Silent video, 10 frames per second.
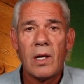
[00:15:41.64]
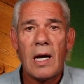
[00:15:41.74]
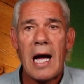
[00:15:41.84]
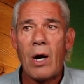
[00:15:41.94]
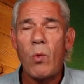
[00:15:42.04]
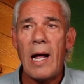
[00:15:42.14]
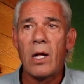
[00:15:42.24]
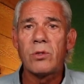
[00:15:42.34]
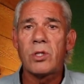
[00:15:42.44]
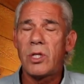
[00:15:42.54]
how
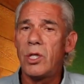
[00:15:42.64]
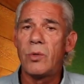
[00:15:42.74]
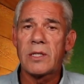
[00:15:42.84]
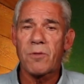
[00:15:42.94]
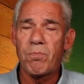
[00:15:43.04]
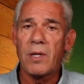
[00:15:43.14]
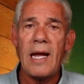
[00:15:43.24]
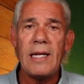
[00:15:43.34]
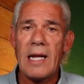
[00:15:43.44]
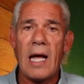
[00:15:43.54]
else do you
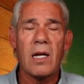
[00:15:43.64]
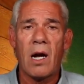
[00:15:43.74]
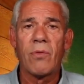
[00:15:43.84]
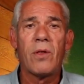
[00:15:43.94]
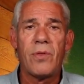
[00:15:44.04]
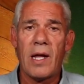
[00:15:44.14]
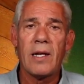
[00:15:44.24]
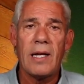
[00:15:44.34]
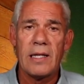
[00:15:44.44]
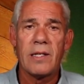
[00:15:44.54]
explain that other
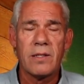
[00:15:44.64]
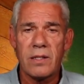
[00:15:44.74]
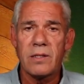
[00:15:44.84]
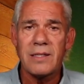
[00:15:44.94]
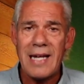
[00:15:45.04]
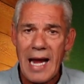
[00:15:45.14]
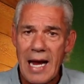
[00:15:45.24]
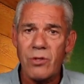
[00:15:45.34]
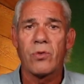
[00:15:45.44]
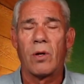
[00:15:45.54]
than it is a
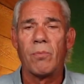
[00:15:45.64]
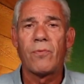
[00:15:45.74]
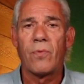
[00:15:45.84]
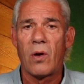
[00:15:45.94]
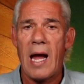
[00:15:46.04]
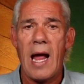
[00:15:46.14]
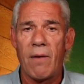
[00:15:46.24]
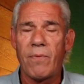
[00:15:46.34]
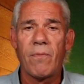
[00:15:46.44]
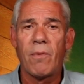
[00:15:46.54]
tantrum for
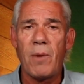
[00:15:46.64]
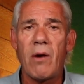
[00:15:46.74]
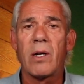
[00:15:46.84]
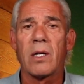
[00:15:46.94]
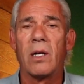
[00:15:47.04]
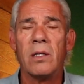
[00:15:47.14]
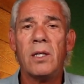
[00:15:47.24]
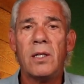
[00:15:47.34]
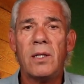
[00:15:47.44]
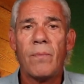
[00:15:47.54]
half of America?
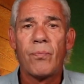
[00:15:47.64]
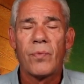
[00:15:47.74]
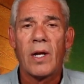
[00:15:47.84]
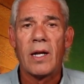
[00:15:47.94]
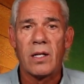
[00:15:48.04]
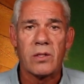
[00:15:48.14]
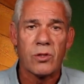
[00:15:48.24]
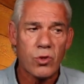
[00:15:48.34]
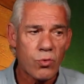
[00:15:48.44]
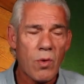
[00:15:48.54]
It is a
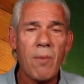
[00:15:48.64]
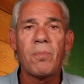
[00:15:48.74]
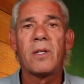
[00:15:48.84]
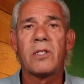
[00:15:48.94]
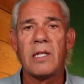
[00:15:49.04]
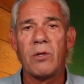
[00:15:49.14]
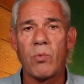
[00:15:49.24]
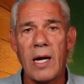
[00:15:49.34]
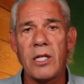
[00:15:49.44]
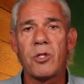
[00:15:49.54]
Trump
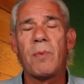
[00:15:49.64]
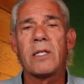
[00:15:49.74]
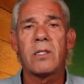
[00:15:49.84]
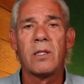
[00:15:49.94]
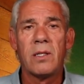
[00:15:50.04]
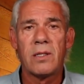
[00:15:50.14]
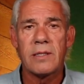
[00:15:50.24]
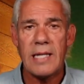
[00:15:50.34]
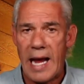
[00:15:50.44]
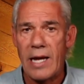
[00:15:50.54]
derangement
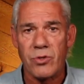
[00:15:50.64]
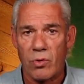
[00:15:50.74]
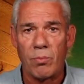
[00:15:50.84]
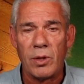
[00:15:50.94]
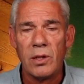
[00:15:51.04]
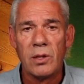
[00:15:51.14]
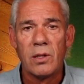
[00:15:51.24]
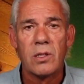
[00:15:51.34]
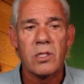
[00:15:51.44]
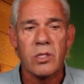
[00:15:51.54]
tantrum
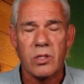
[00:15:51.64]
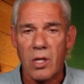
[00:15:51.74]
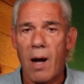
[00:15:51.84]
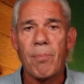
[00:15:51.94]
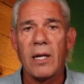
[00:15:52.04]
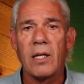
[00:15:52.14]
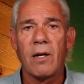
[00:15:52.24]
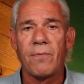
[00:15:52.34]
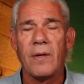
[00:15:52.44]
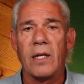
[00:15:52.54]
stomping their
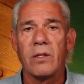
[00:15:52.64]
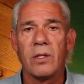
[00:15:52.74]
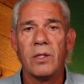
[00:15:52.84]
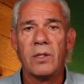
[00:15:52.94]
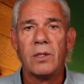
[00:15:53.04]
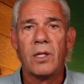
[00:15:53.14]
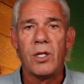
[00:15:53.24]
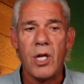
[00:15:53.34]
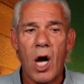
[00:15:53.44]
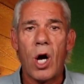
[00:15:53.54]
feet.
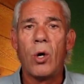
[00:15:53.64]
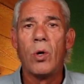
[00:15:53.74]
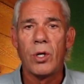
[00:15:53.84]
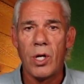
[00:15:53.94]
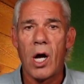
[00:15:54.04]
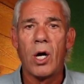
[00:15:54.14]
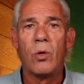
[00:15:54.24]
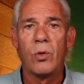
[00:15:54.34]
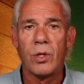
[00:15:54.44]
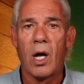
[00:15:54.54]
No,
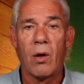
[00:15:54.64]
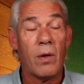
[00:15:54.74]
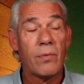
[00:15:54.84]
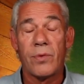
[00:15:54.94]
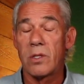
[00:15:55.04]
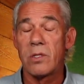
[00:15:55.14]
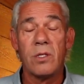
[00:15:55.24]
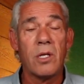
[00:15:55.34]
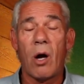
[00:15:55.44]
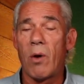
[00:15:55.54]
no, no. There's
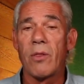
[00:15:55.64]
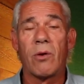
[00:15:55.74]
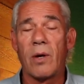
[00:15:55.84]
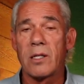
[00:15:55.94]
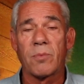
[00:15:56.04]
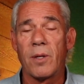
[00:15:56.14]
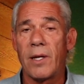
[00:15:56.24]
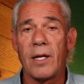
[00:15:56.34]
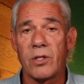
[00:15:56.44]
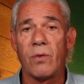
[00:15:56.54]
no other
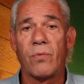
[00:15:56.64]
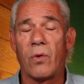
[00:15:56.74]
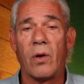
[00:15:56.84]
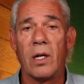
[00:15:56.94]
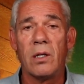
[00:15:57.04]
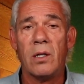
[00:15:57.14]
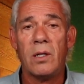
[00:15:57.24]
explanation for it.